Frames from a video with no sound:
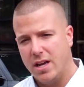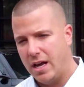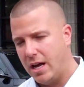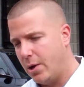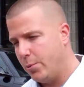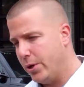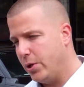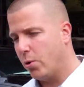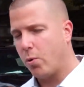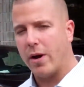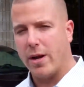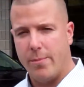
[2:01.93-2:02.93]
uh, we
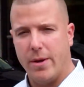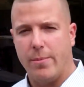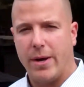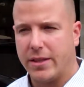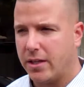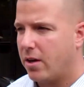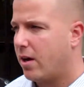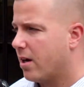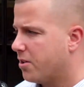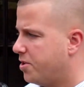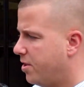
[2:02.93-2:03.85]
know quite a bit about the car.